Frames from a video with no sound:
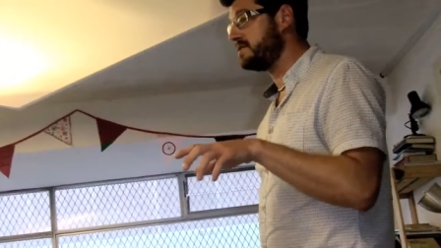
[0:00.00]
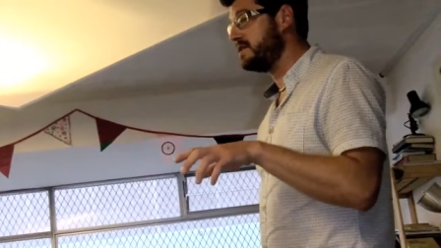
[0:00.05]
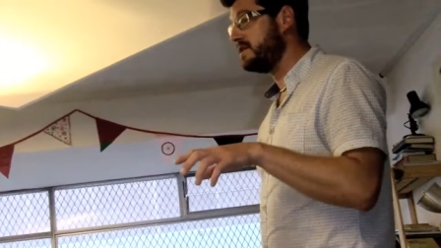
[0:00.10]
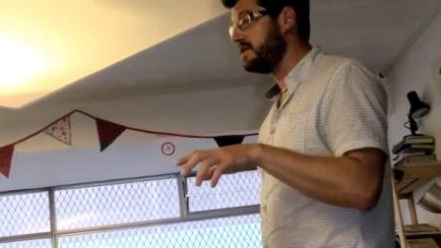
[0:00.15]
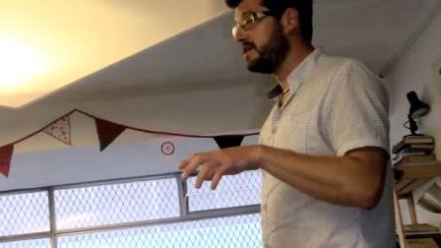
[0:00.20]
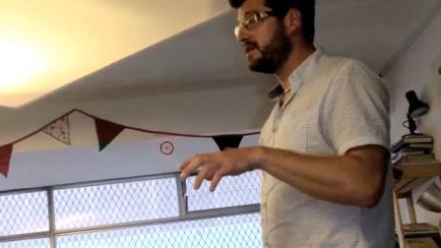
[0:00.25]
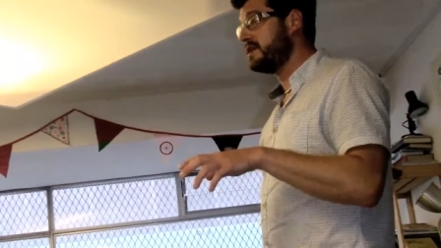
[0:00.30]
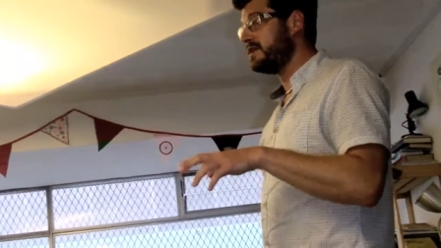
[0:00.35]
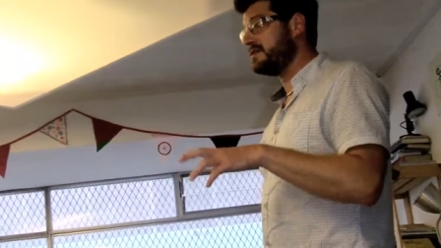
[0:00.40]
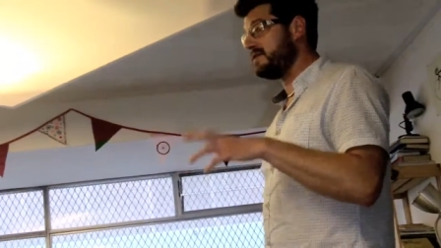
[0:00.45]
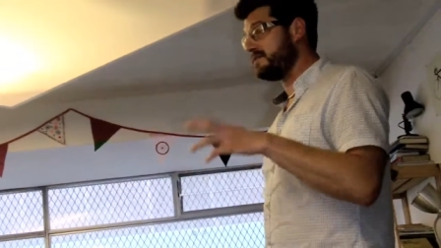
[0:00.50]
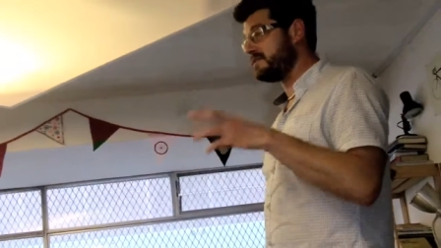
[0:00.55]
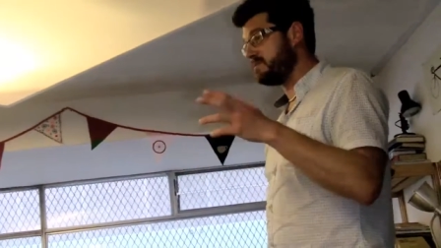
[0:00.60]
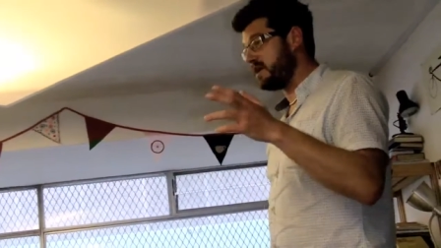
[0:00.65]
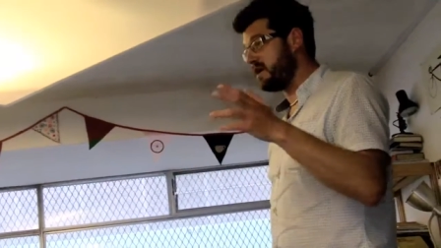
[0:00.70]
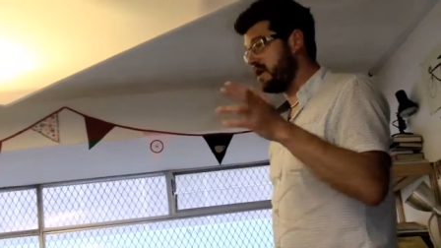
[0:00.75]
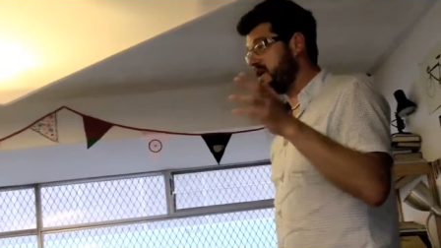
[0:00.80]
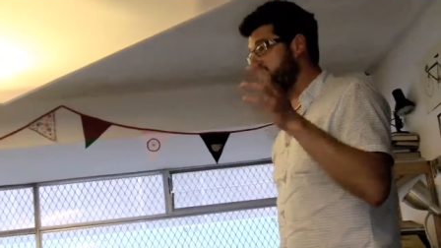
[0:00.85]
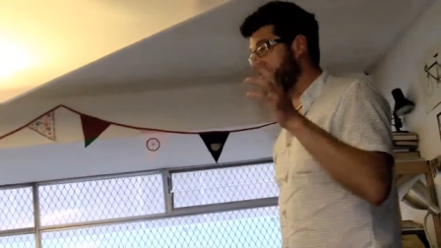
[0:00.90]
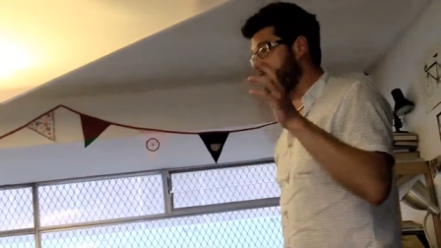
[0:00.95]
South
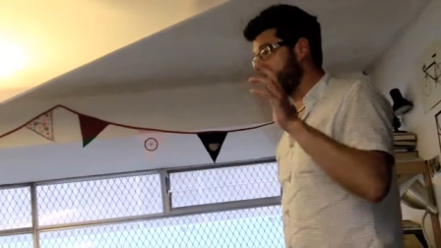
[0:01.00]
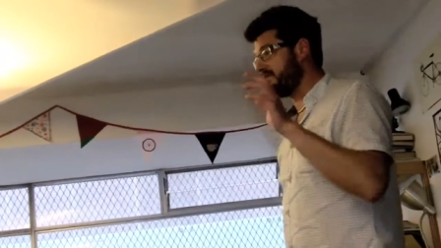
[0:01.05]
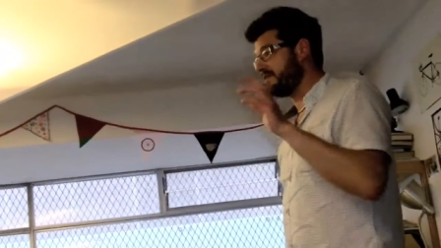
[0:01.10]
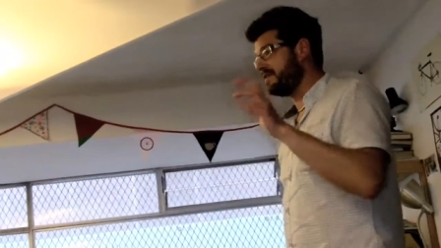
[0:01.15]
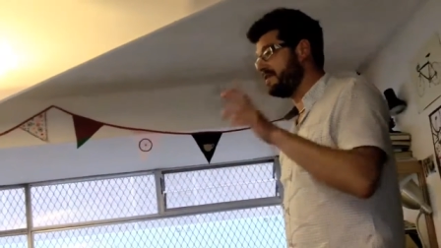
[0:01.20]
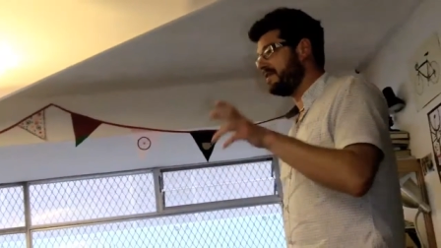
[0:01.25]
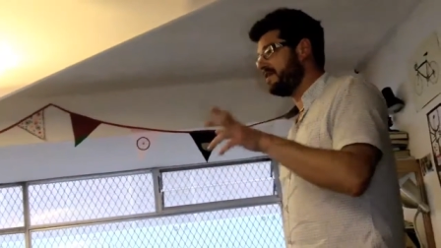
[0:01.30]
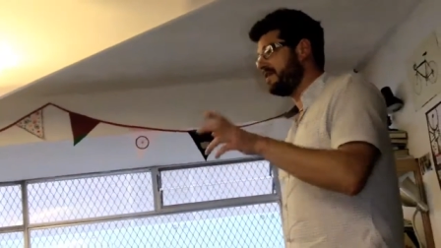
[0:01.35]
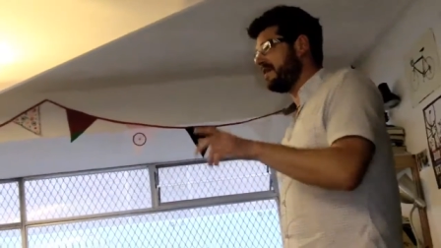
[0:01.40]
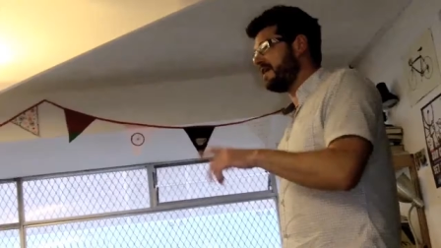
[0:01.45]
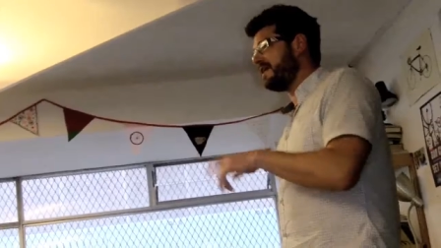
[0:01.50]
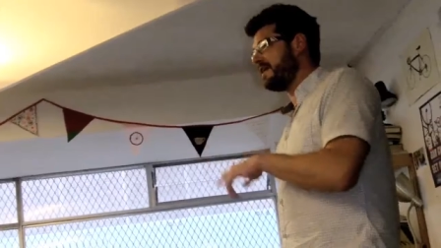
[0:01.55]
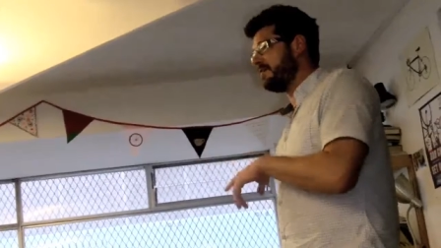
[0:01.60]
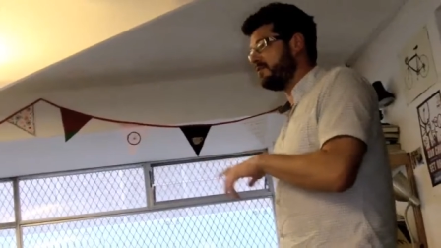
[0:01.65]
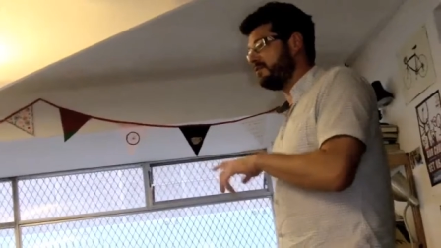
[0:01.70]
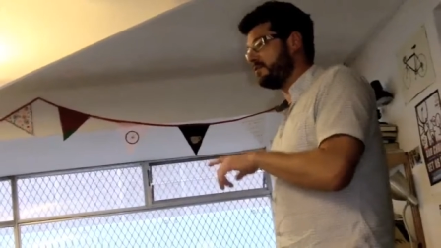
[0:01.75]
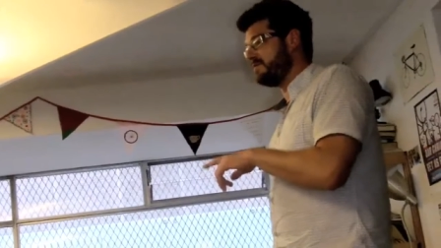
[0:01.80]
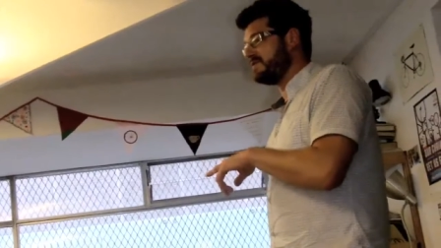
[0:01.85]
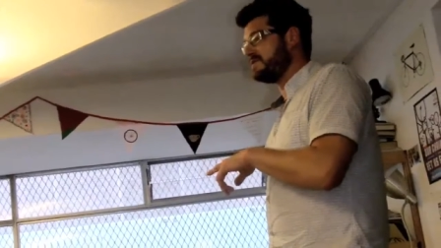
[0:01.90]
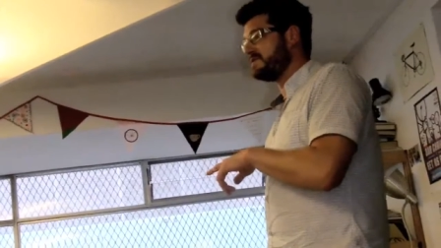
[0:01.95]
Bath,
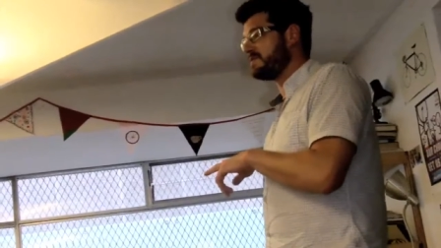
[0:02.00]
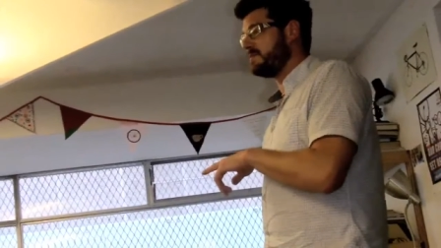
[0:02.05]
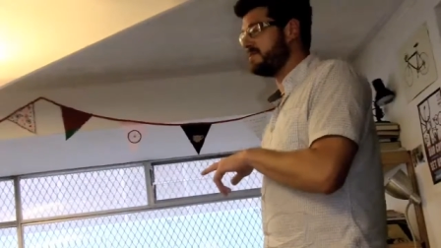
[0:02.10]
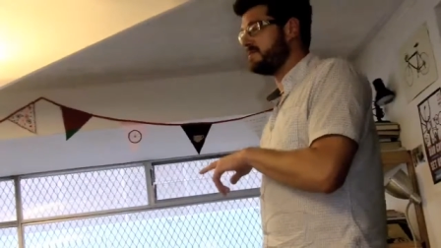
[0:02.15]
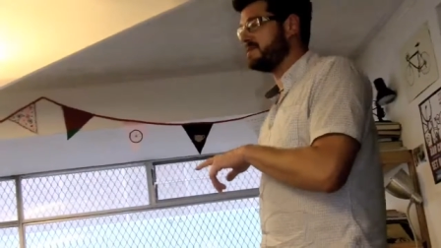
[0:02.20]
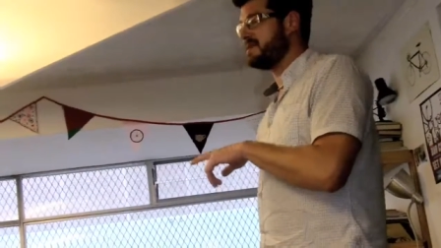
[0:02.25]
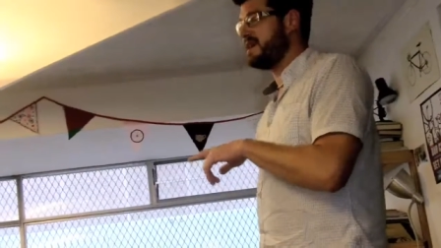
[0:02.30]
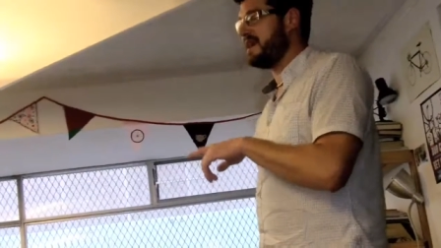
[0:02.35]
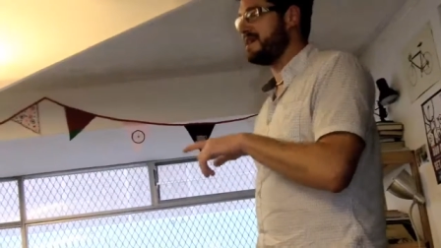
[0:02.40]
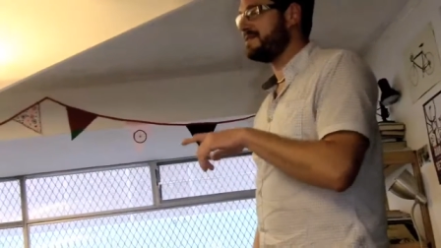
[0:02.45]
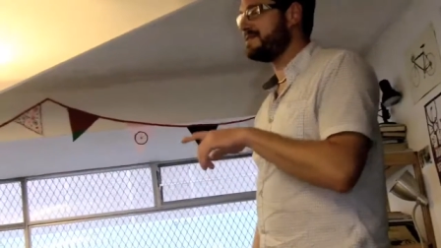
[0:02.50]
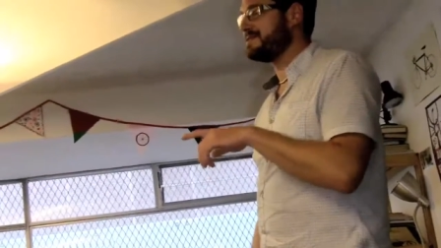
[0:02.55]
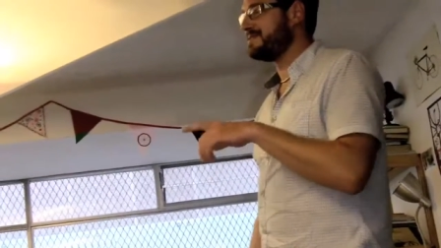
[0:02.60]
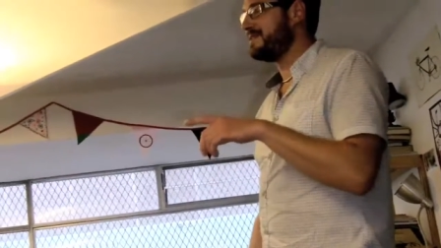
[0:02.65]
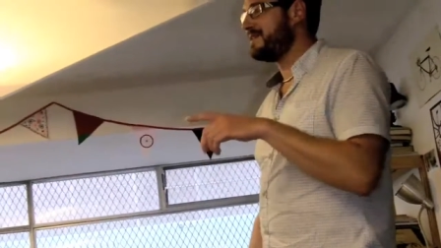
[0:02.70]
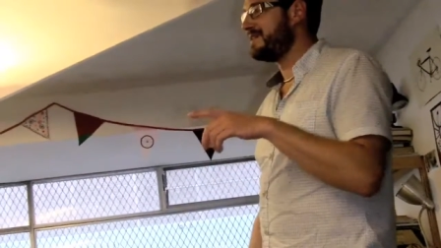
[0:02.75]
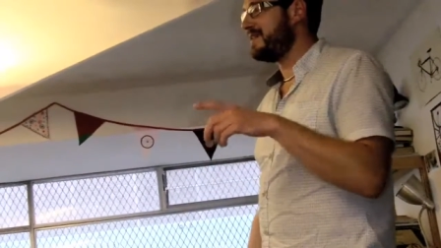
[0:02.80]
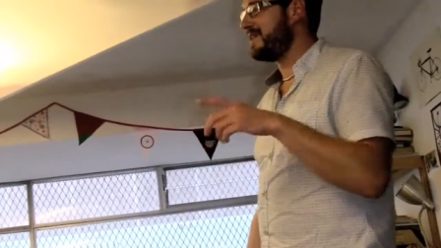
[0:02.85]
North East Somerset,